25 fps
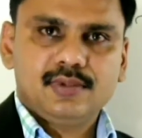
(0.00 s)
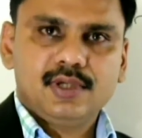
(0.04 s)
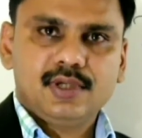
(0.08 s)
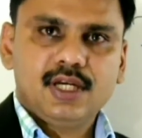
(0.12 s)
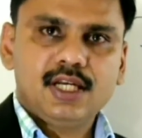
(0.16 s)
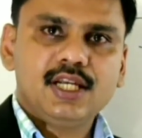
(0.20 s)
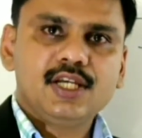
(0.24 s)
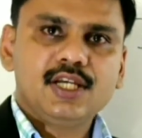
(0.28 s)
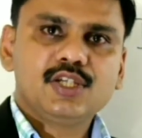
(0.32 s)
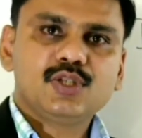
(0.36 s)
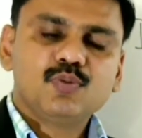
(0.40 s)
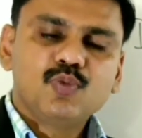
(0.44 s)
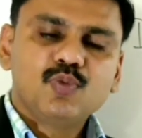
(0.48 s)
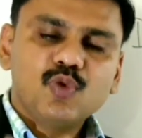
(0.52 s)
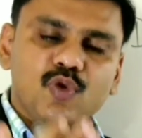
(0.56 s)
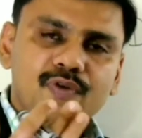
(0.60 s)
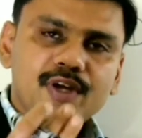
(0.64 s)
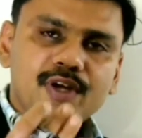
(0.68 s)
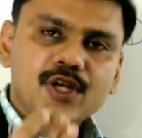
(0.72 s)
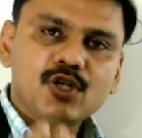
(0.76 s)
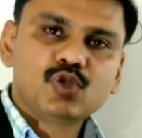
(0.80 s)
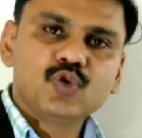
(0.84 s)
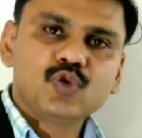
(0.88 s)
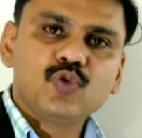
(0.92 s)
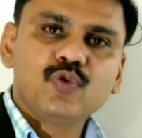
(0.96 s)
It is
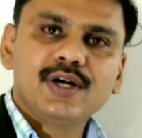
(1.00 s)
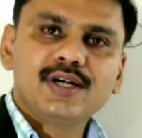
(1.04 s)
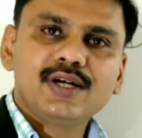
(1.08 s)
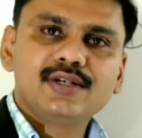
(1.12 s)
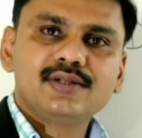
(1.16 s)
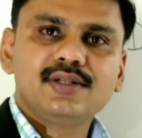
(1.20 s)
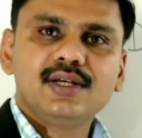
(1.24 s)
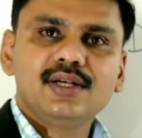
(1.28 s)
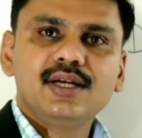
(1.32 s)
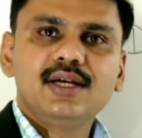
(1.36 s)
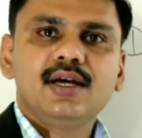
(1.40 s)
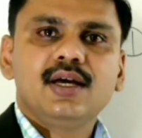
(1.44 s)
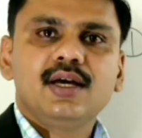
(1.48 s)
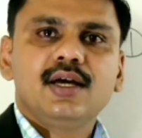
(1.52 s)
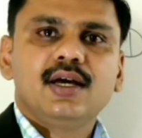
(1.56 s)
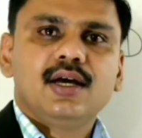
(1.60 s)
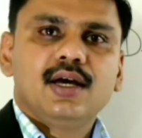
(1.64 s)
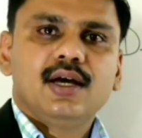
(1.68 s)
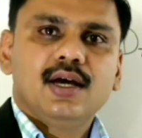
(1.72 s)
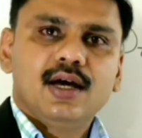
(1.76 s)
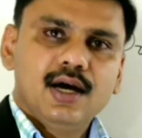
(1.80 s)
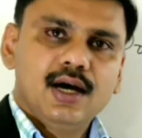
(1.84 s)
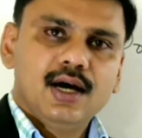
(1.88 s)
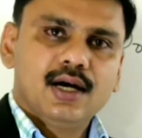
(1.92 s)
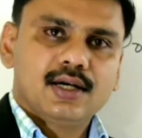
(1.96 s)
moving towards the
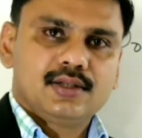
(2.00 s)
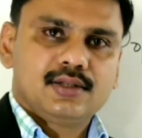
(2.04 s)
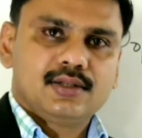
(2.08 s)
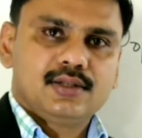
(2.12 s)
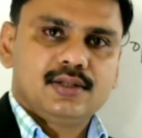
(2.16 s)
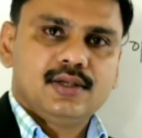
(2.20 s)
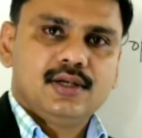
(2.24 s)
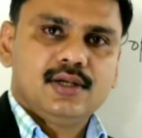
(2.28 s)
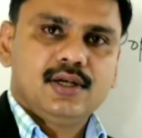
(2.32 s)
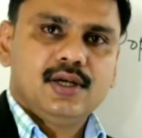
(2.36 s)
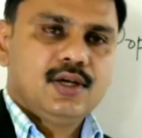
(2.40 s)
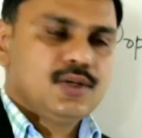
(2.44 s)
earth.